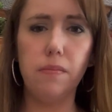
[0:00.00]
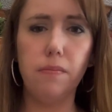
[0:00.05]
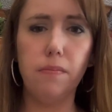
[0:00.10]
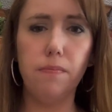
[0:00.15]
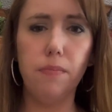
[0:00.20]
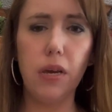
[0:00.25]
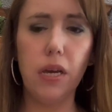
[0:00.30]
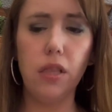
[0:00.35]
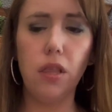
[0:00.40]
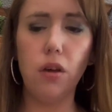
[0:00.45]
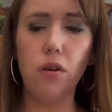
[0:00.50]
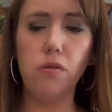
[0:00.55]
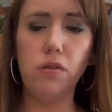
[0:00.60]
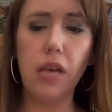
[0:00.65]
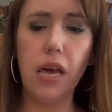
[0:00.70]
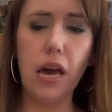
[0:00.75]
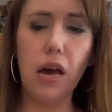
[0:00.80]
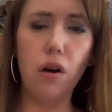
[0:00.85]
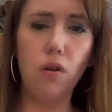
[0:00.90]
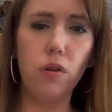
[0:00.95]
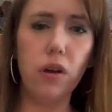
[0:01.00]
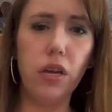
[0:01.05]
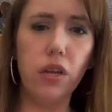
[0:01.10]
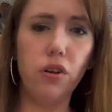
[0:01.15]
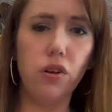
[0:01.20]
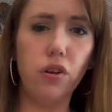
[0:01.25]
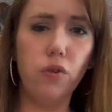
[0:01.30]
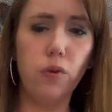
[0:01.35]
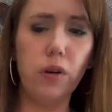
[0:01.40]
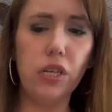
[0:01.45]
pick those out and you're
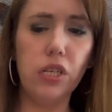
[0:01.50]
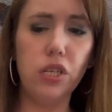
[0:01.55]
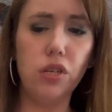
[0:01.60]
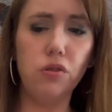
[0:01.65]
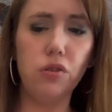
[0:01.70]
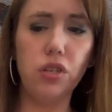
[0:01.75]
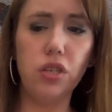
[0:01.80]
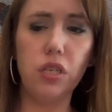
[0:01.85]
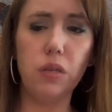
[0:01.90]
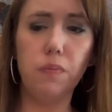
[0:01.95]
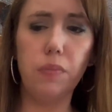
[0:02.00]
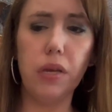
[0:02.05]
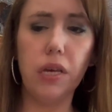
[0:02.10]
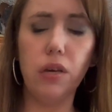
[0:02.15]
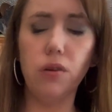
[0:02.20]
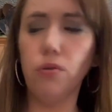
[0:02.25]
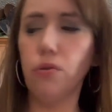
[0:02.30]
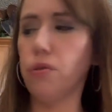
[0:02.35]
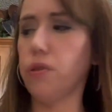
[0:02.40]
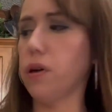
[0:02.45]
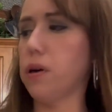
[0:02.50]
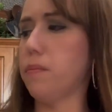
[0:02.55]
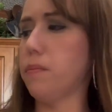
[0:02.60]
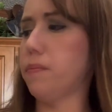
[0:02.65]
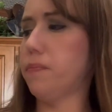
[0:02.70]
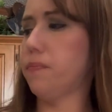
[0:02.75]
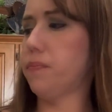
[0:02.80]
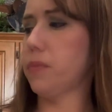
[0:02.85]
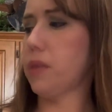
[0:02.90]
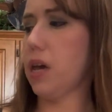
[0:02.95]
going to just peel them,
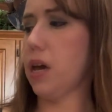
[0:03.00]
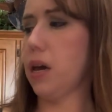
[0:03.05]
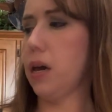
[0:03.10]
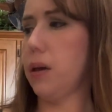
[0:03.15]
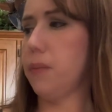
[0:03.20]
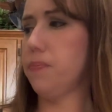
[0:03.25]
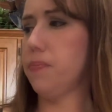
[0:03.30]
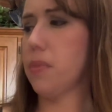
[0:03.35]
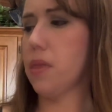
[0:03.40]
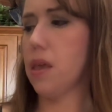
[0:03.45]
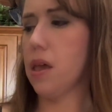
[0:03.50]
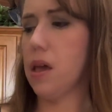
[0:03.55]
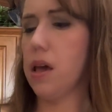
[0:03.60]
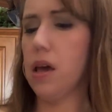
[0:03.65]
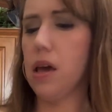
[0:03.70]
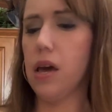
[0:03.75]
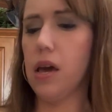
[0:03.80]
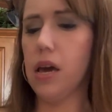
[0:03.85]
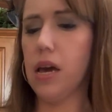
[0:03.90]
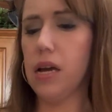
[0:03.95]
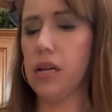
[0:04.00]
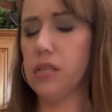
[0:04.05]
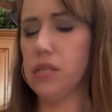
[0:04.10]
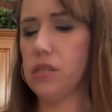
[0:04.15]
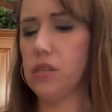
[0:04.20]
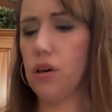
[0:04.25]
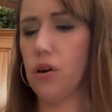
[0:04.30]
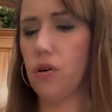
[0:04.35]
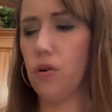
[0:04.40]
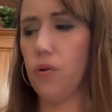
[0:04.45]
okay? And
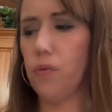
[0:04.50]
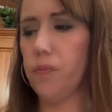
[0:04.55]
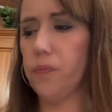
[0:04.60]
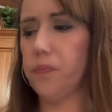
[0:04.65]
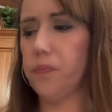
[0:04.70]
so